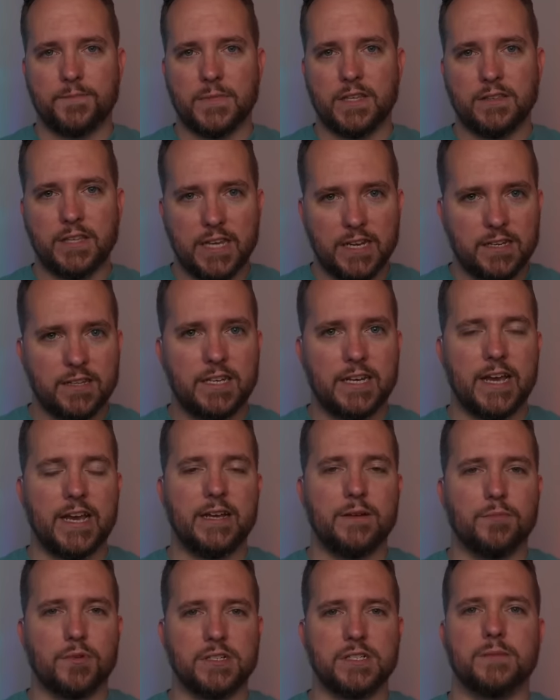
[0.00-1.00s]
At the end of the
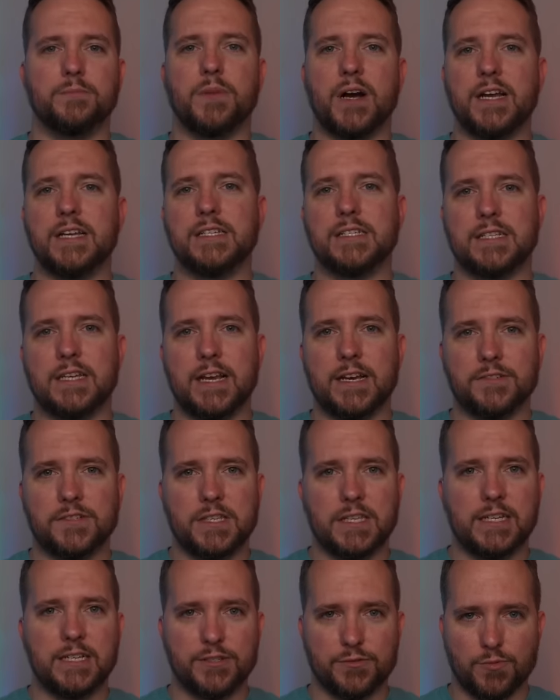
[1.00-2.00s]
day, President Biden has announced
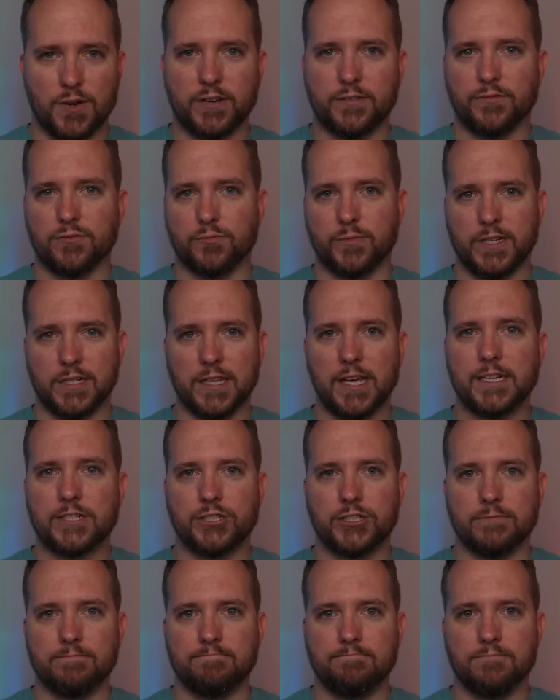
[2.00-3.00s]
that he is running for
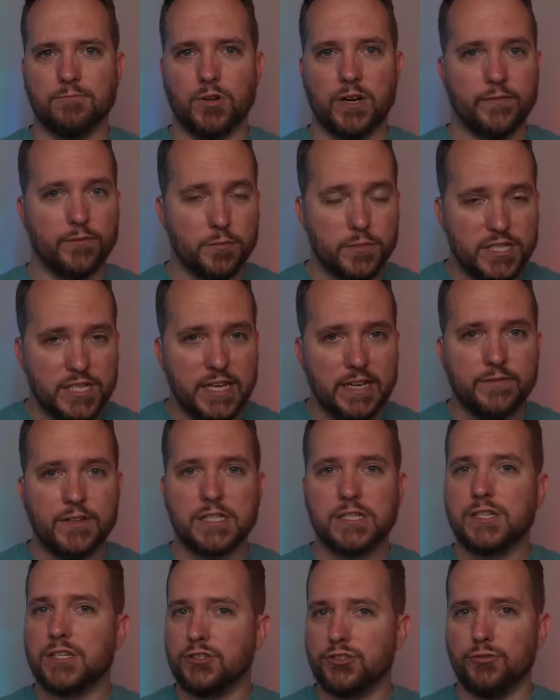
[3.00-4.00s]
re-election. Whatever
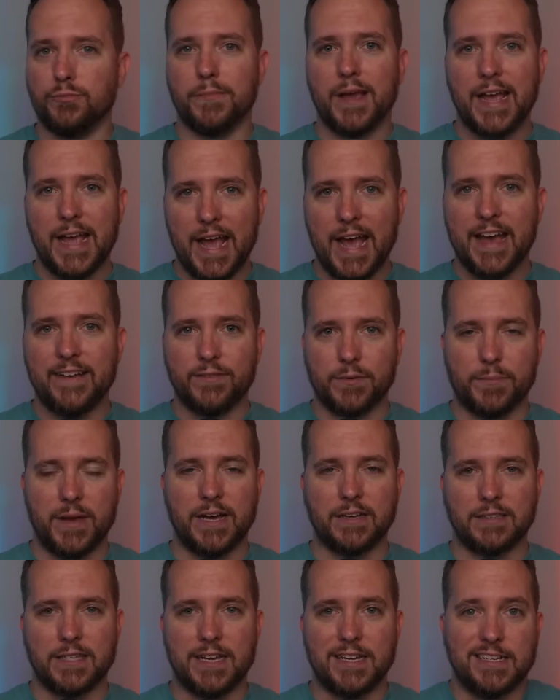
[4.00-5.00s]
misgivings that you may have
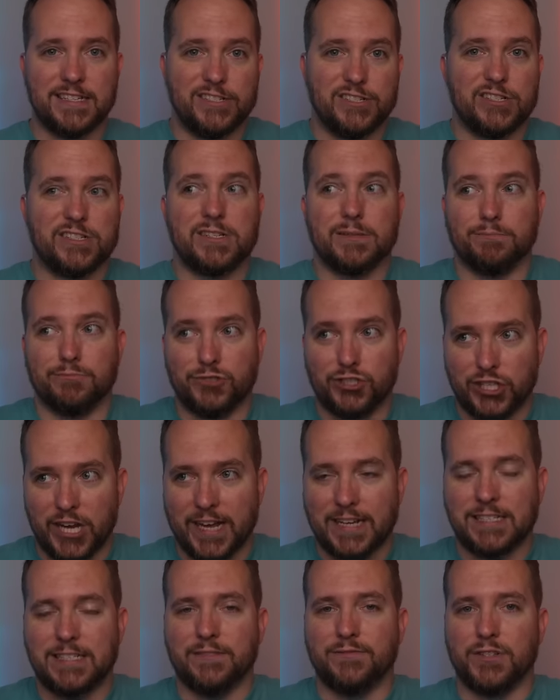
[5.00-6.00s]
about that, he's just
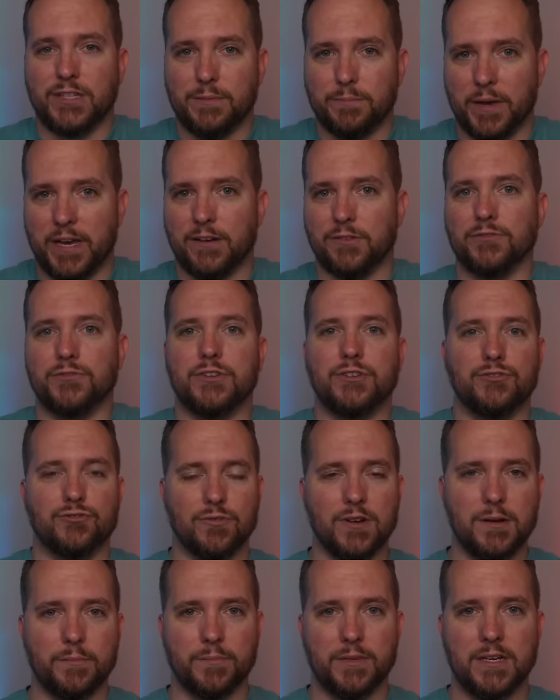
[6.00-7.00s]
objectively better than
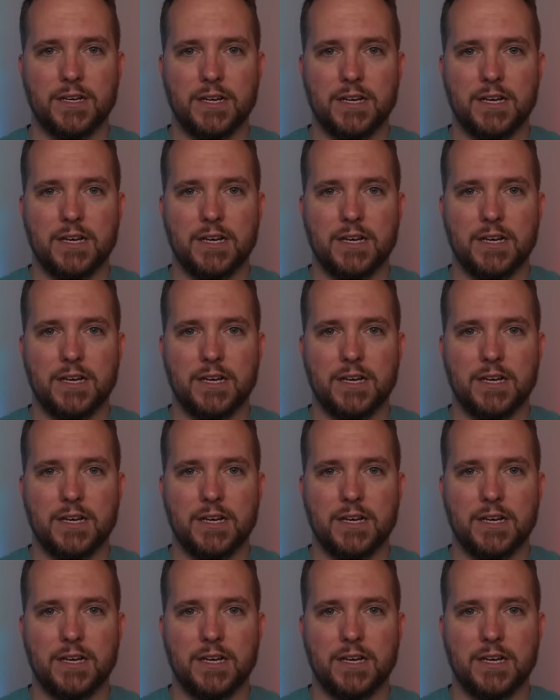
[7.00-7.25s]
Trump.